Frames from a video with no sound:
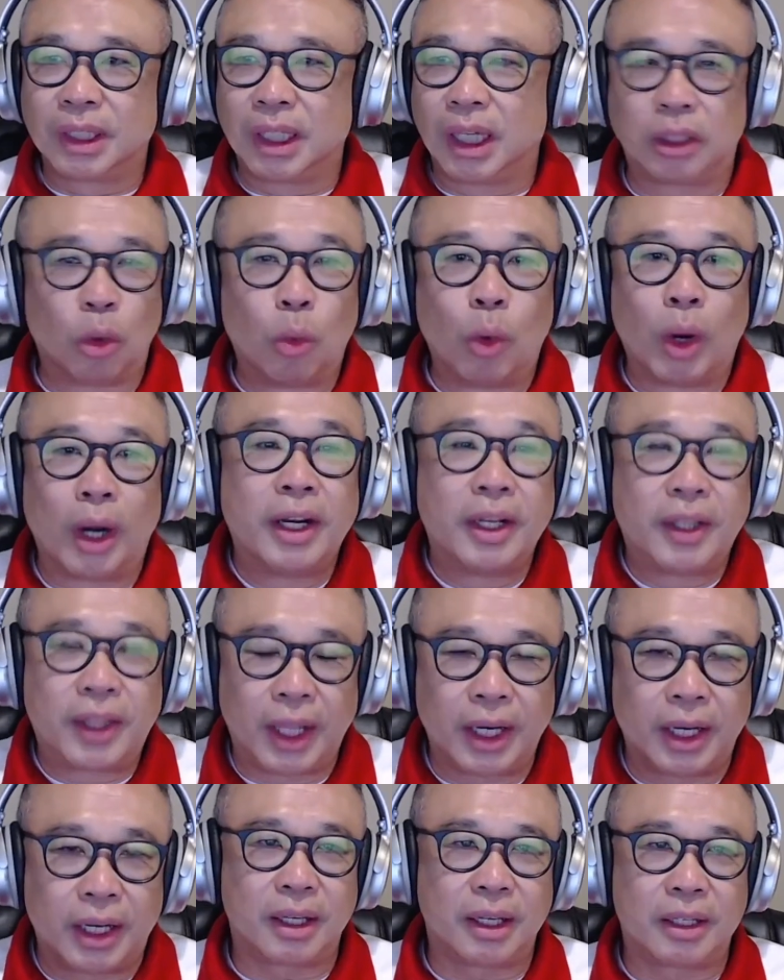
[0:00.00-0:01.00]
The one
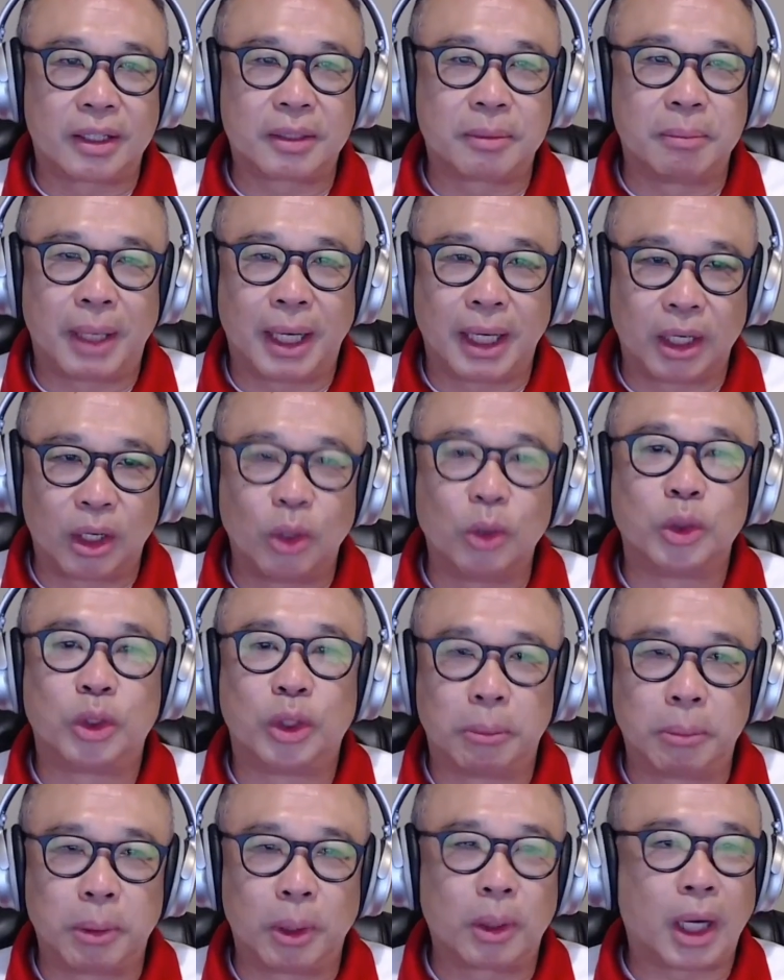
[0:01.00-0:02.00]
thing is my
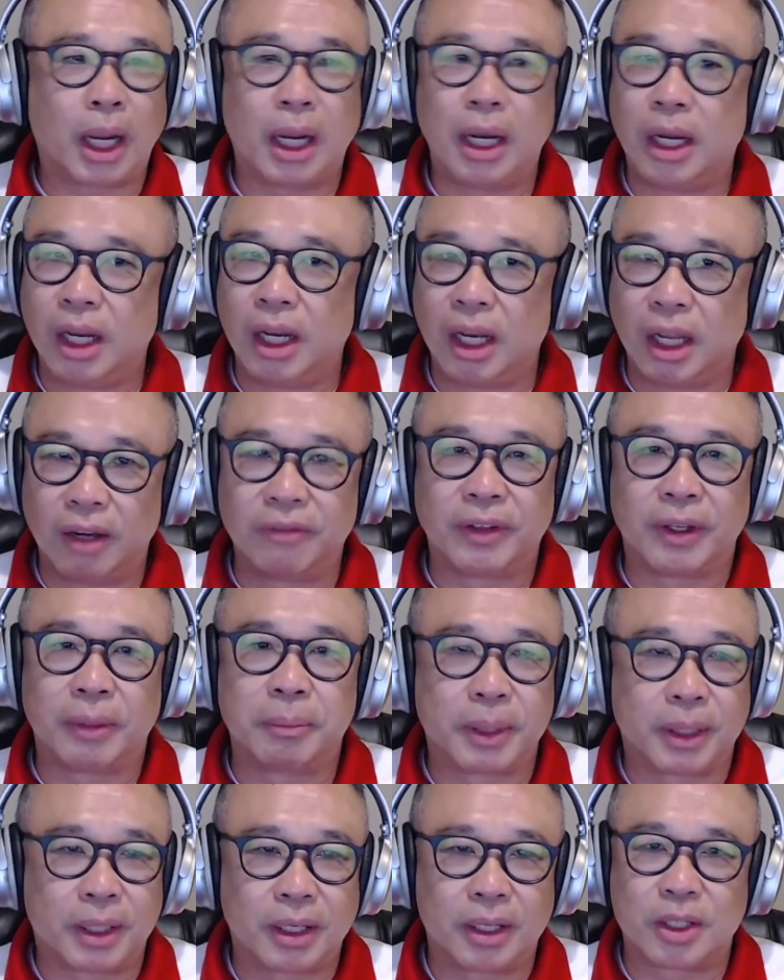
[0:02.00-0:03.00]
go-to book. I love it
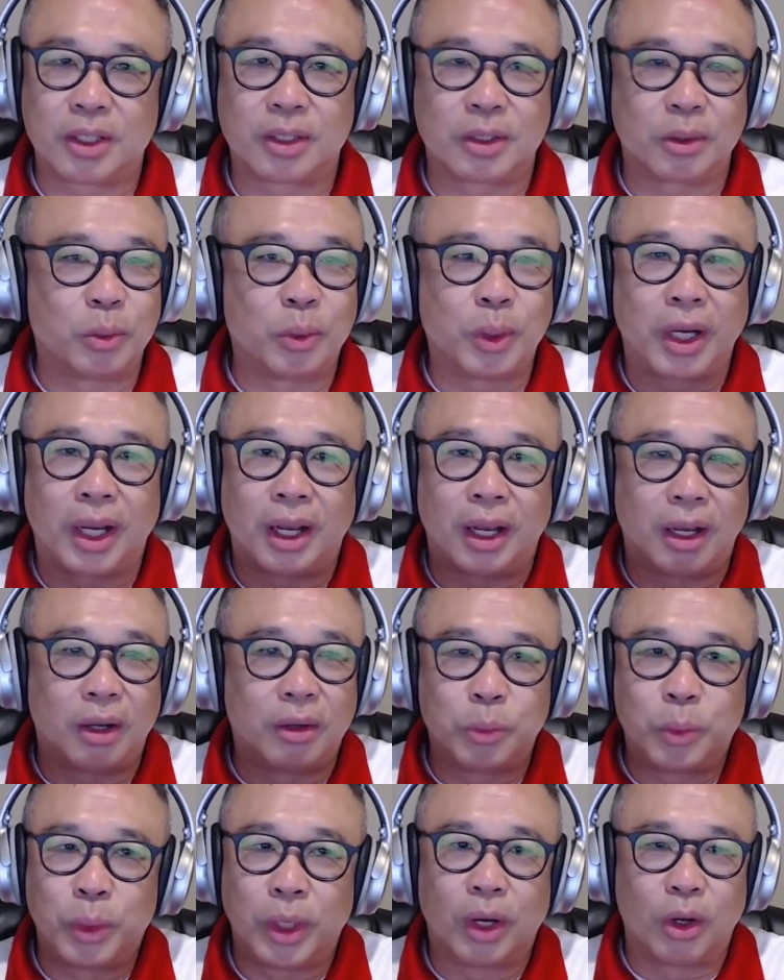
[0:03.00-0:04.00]
because
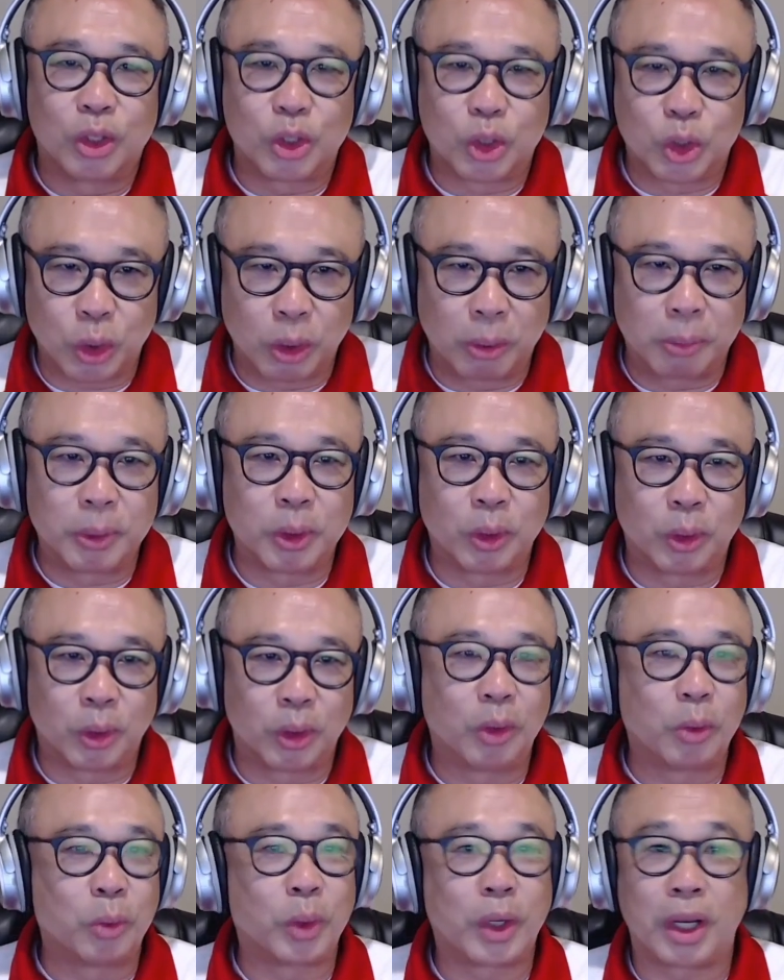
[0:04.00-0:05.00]
we're
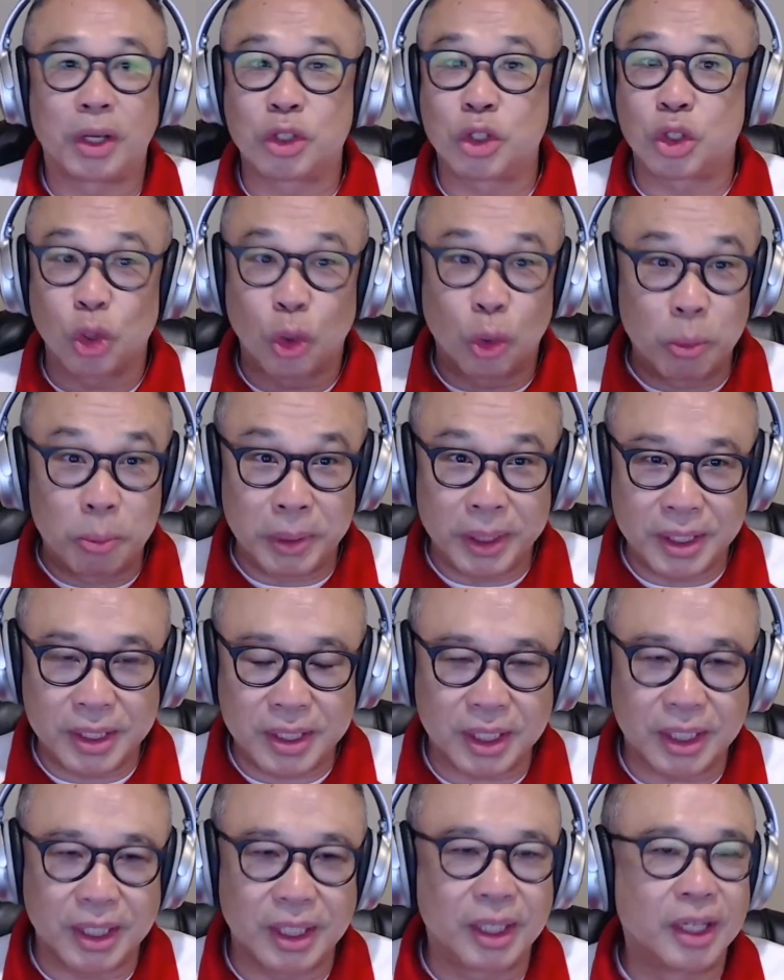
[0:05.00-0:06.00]
entrepreneur. We are so
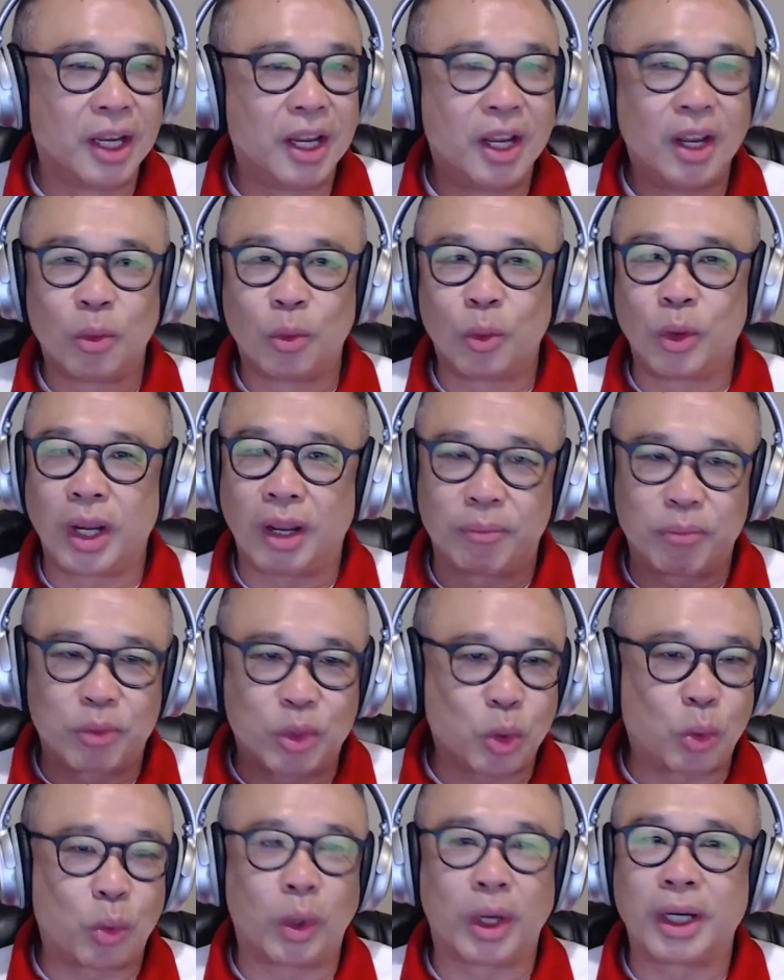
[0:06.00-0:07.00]
busy. We have
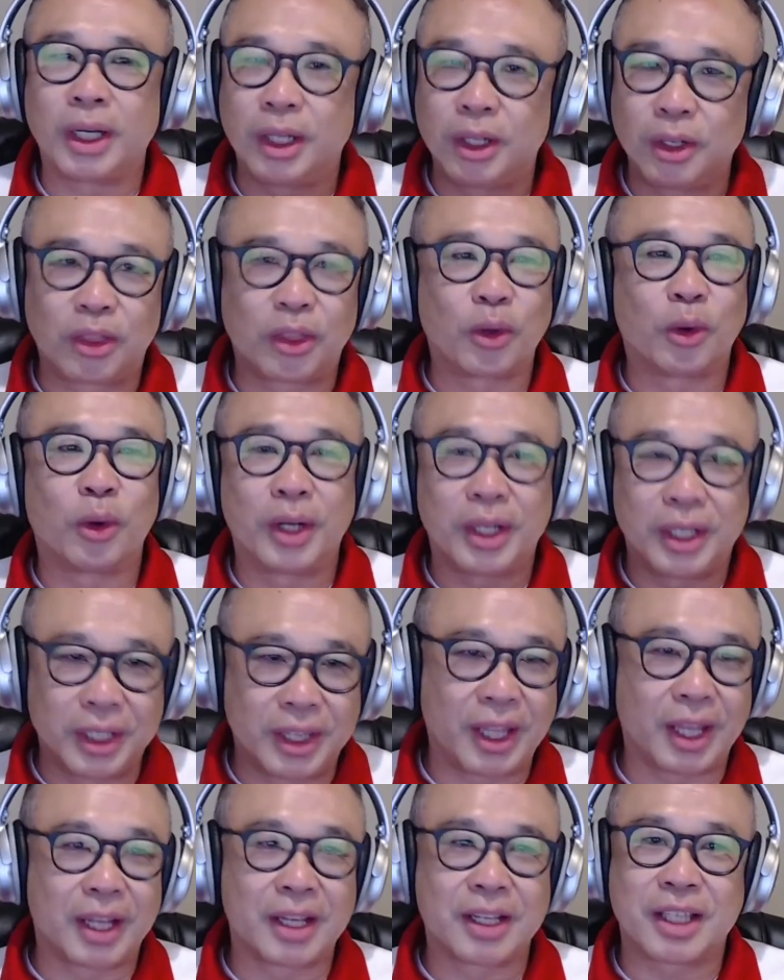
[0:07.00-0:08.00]
20, 30
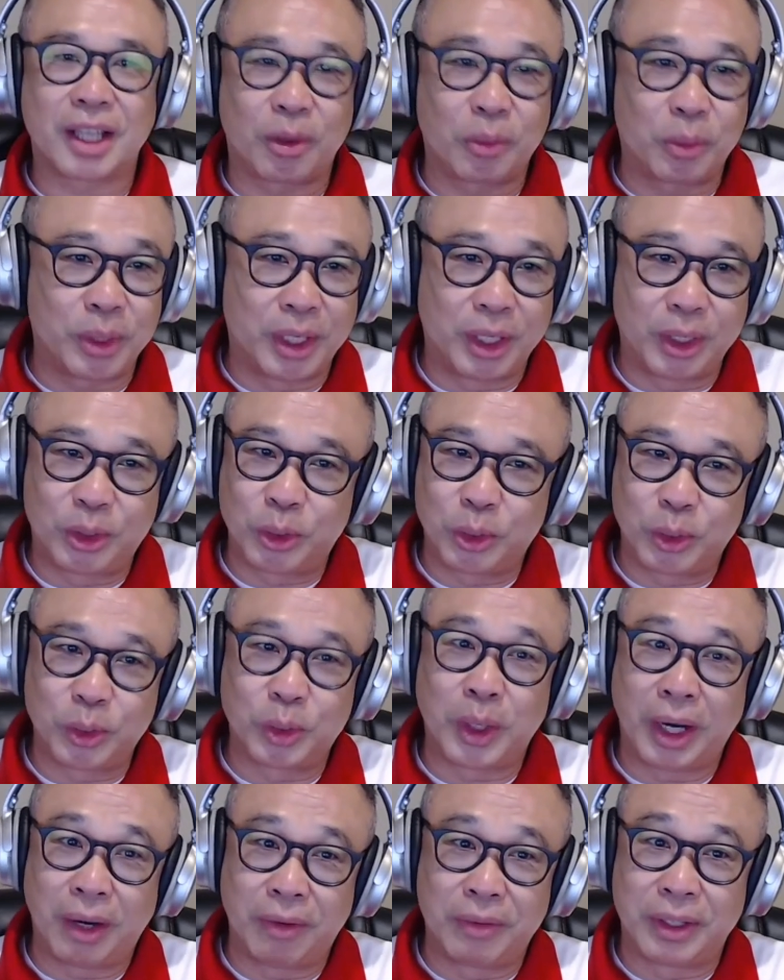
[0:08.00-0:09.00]
things that we need to
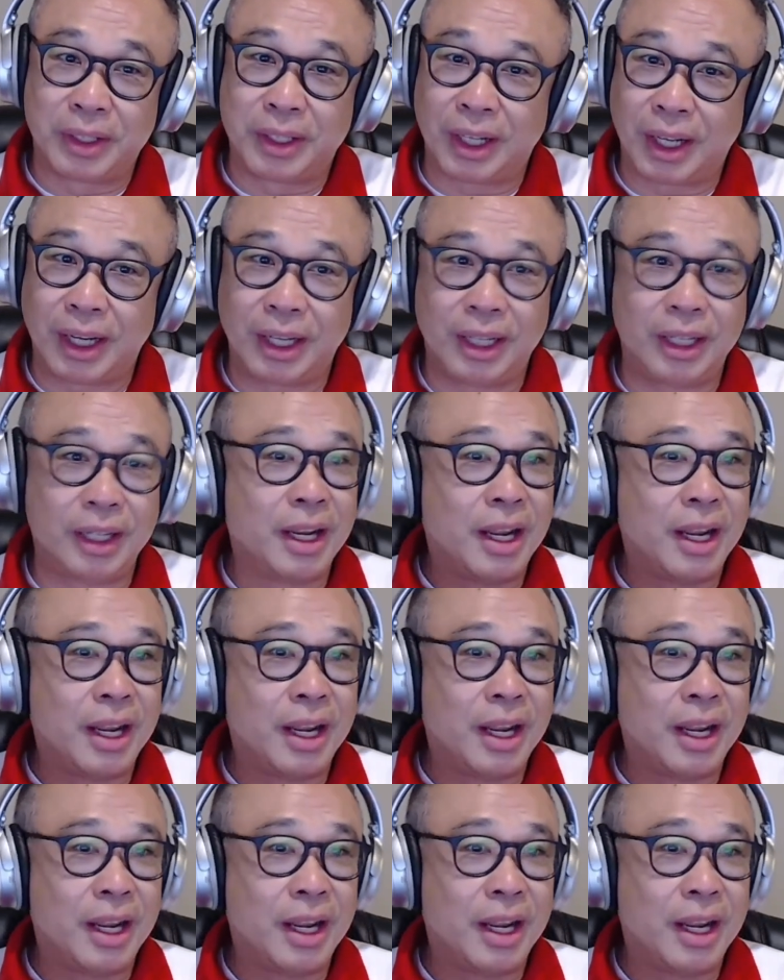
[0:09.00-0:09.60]
do every day.